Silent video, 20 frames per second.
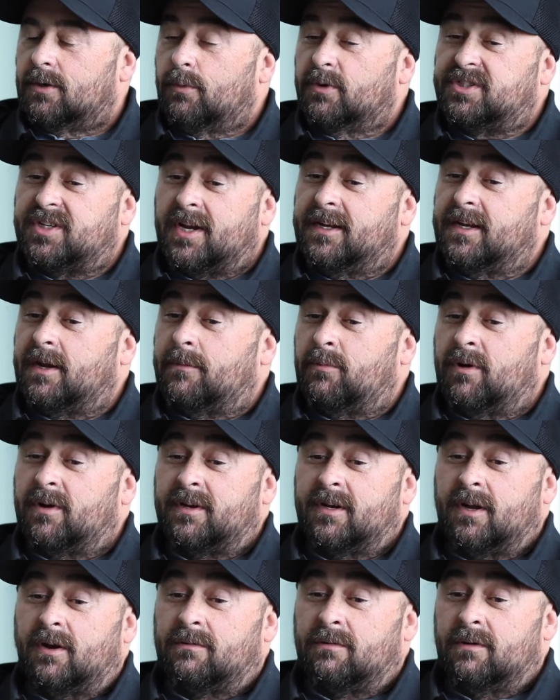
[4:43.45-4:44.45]
Which ended up
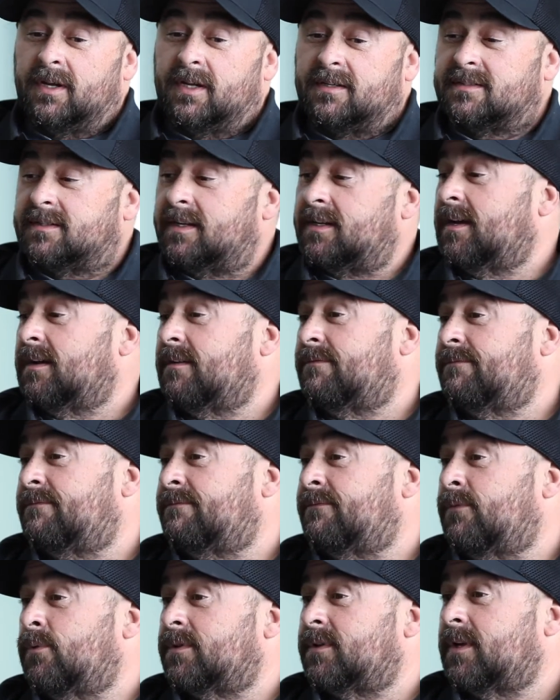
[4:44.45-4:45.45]
working out great because I got a
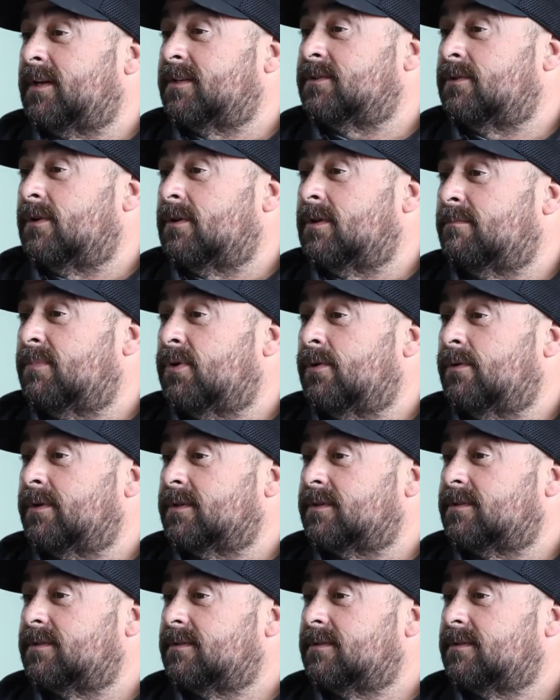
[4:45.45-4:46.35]
$4,000 bonus.